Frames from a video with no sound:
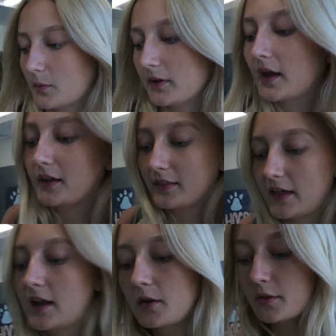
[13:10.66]
We got
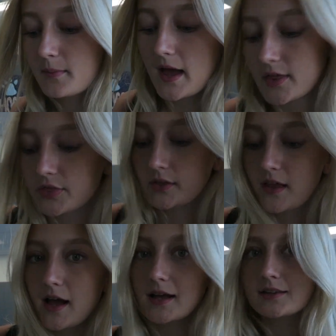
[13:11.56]
let out of the math
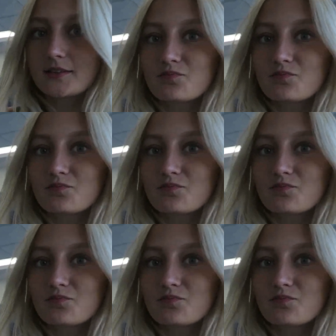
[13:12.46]
class.